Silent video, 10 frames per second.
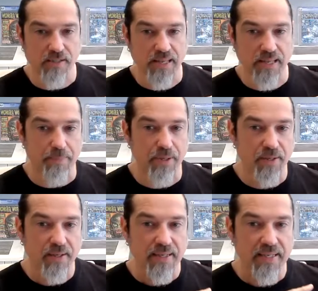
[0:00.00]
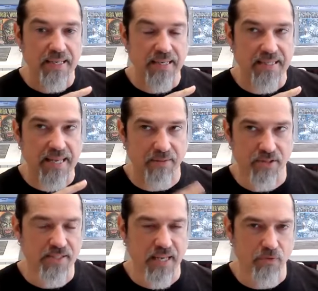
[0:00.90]
got slabbed
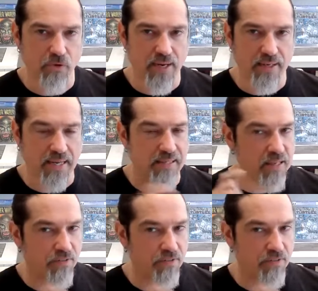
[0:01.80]
that have the same grade.